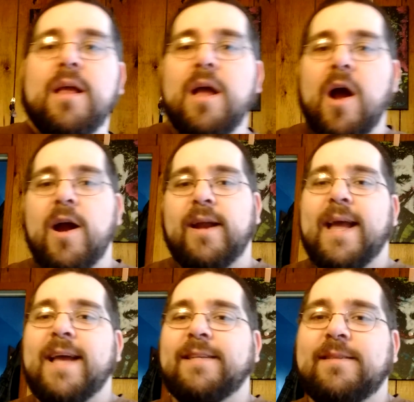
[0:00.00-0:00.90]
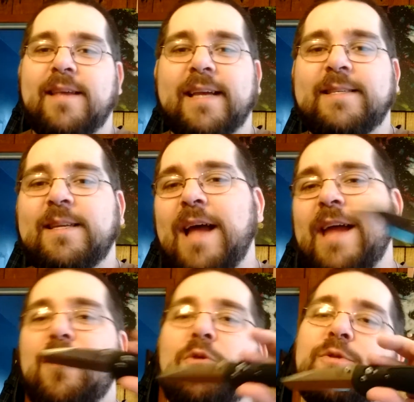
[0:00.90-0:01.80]
Alright guys, like I said,
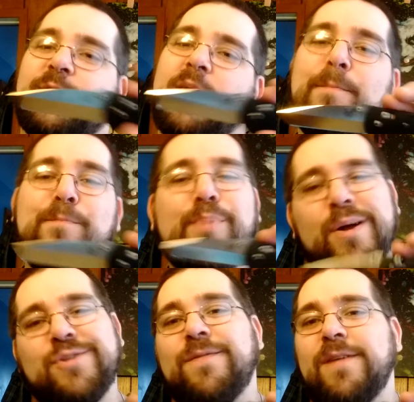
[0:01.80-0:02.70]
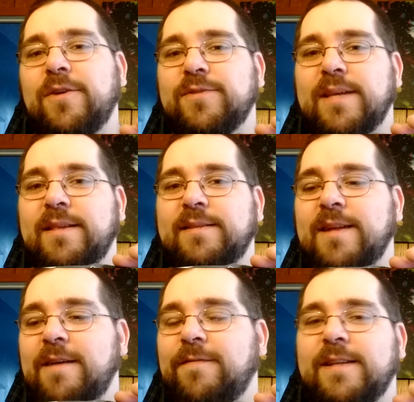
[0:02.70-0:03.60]
I know there's a bunch of videos on this
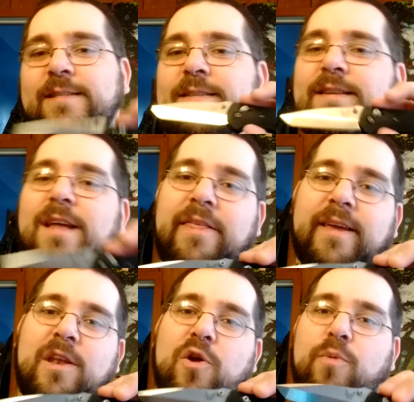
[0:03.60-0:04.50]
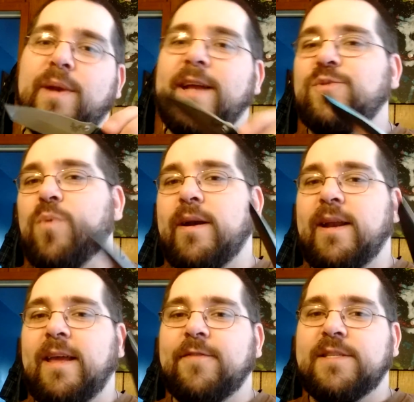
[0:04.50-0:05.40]
knife. This is nothing new, but I just wanted
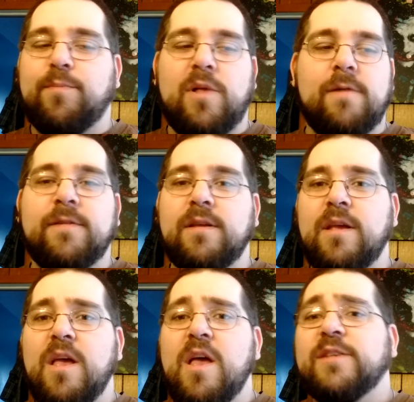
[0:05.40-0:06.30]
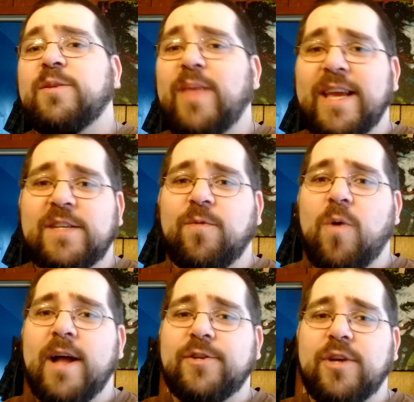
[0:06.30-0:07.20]
to give it some love. So thanks for
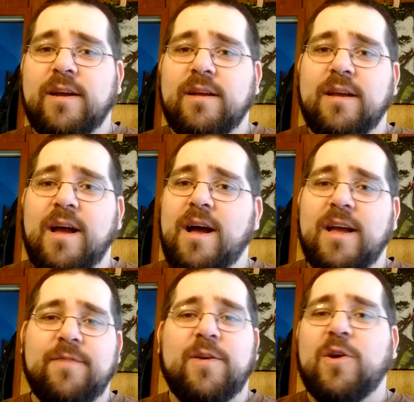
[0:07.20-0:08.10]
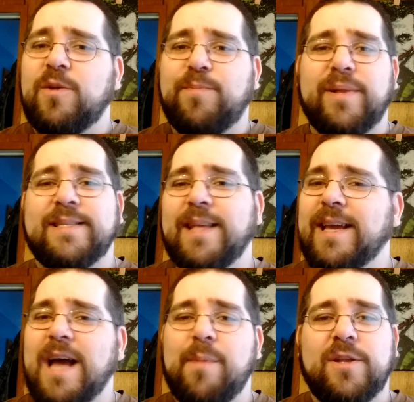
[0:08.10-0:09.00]
watching. If you could, please
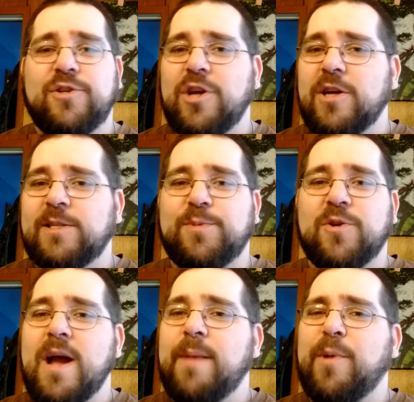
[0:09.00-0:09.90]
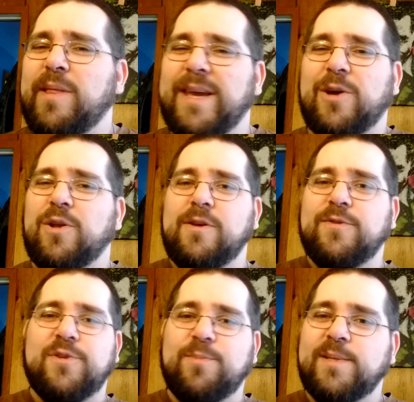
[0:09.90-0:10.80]
like, comment, share, subscribe, all that good
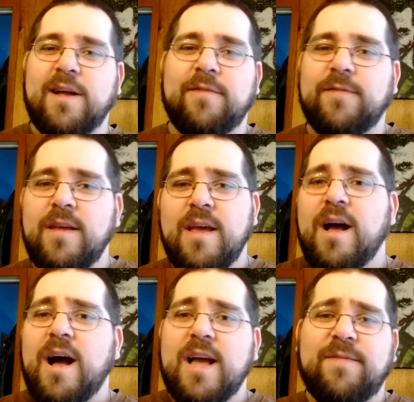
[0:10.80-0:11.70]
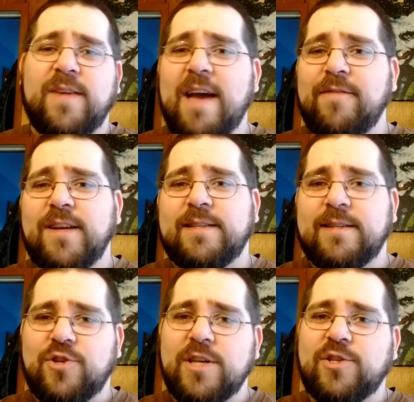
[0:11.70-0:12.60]
YouTube stuff. If you have any
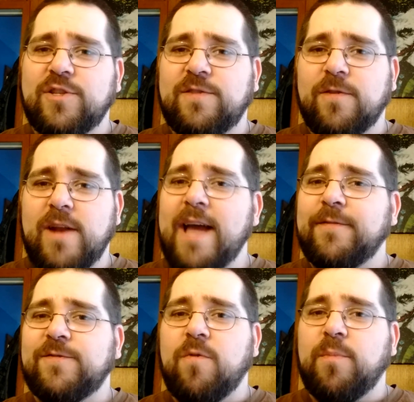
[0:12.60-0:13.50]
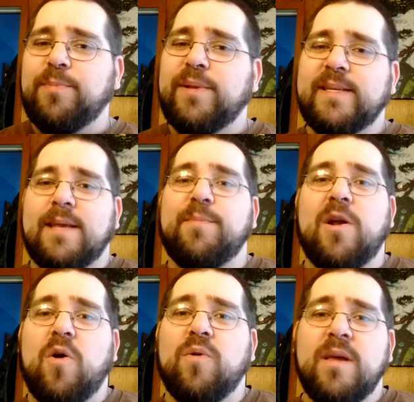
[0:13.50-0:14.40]
suggestions for knives for me, please let me
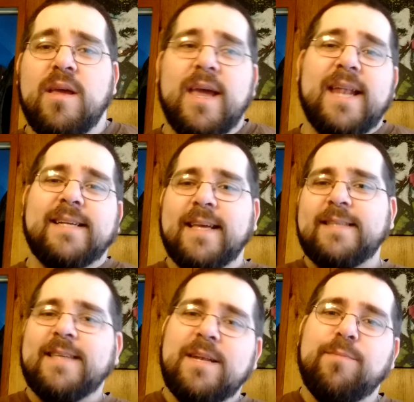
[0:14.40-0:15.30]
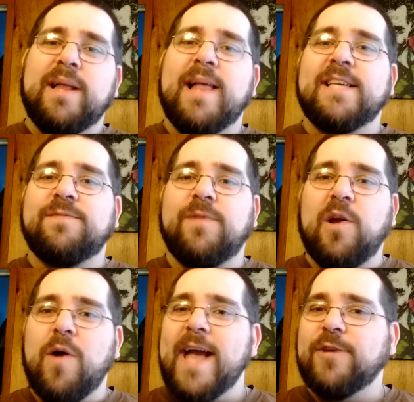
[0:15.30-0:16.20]
know. And as I said in my last
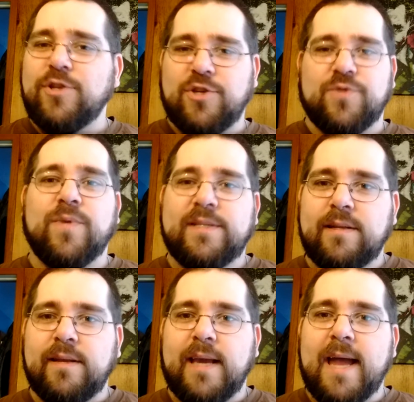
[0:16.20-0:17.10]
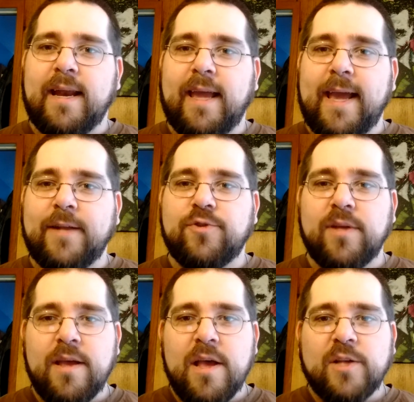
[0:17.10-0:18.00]
video, I actually just recently got engaged.
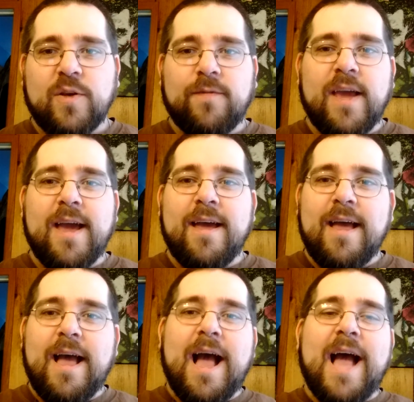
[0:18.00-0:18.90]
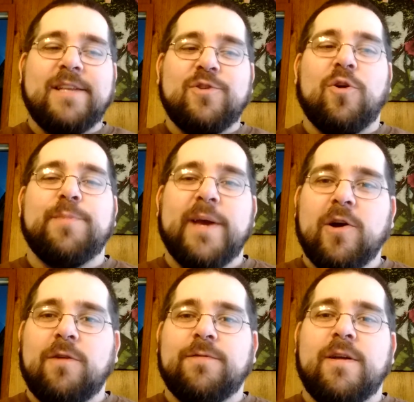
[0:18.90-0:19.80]
So if I told my
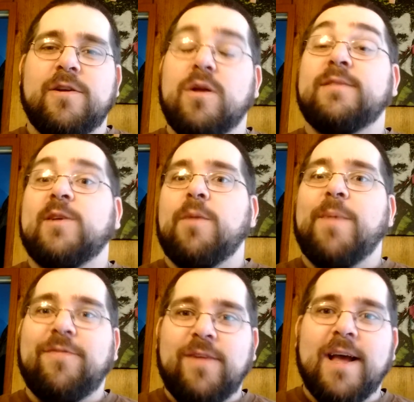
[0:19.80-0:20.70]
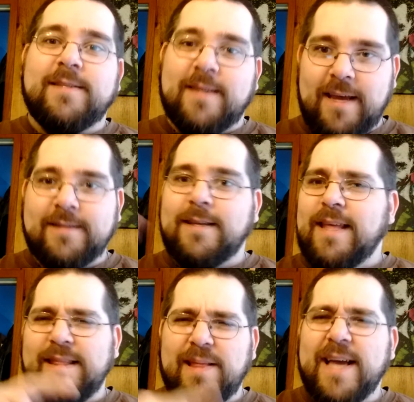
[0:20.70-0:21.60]
girlfriend, or sorry, my fiance, I said
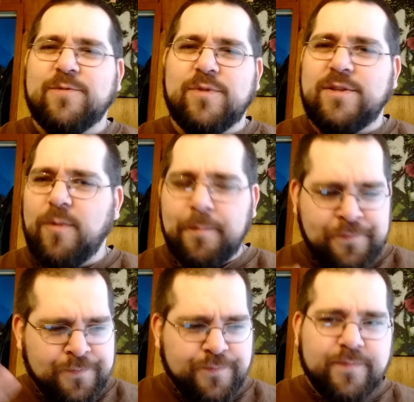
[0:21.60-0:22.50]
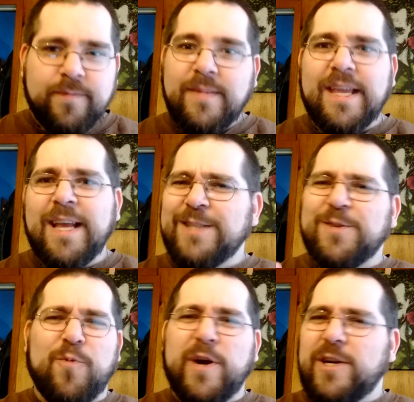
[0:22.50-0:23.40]
that in the last one too. It's
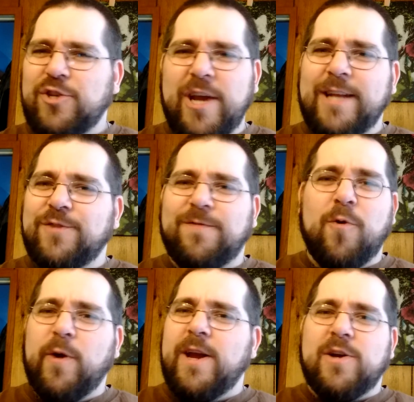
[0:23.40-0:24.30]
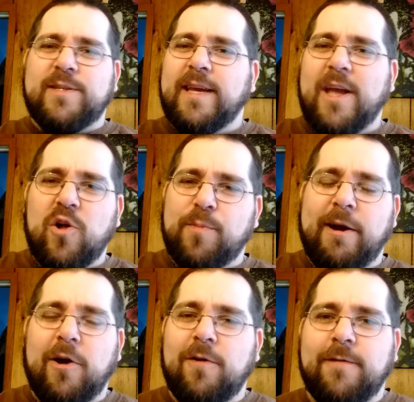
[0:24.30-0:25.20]
a weird change. 4 years, I call her
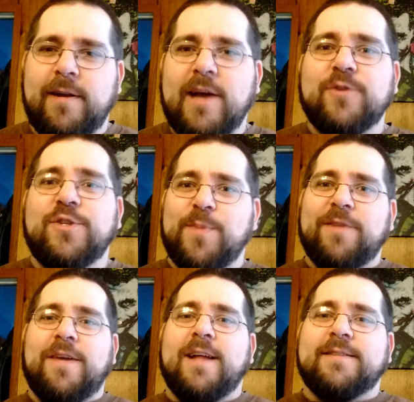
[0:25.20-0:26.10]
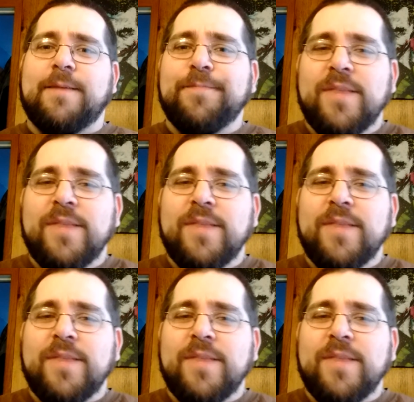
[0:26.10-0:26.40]
my girlfriend. Now she's my fiance.